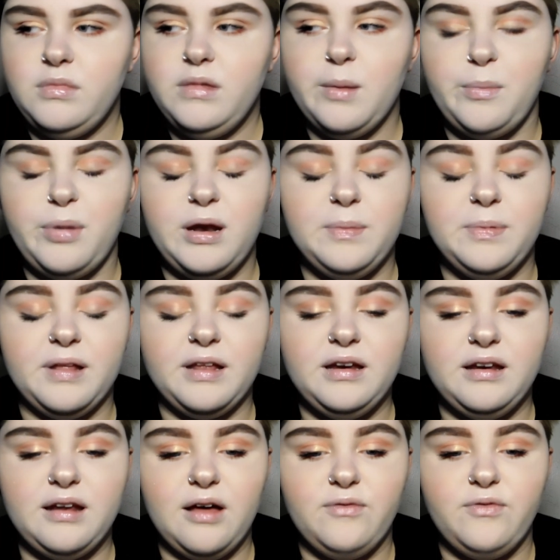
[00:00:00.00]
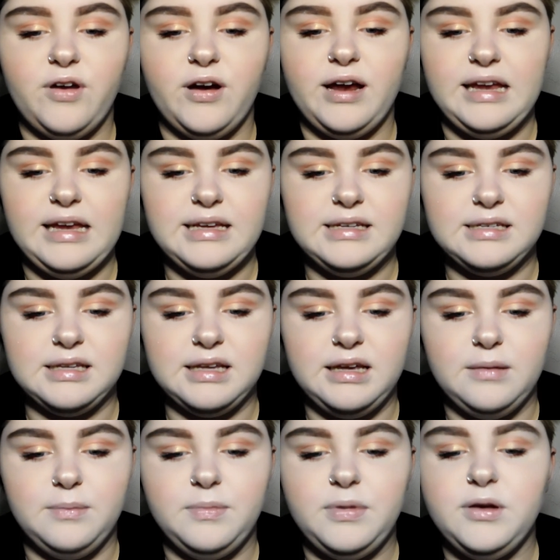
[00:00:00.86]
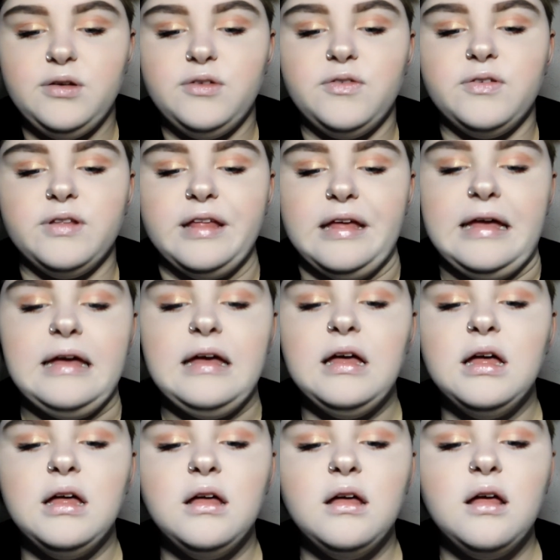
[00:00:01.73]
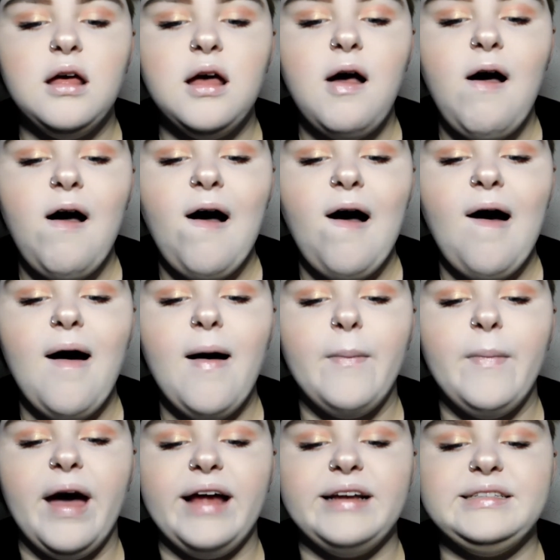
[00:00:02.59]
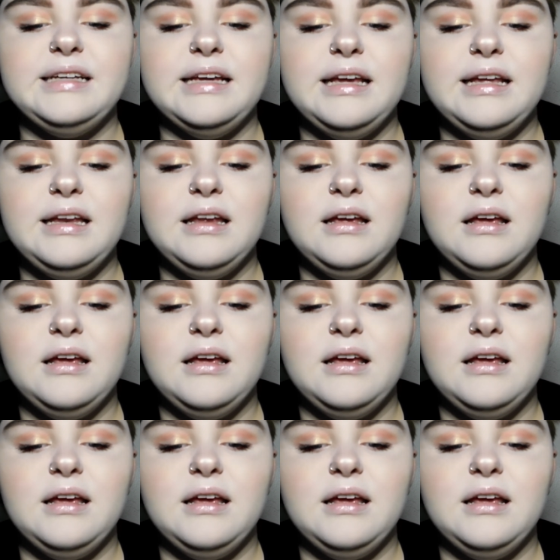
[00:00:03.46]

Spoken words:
But it blended out very easily and beautifully. I did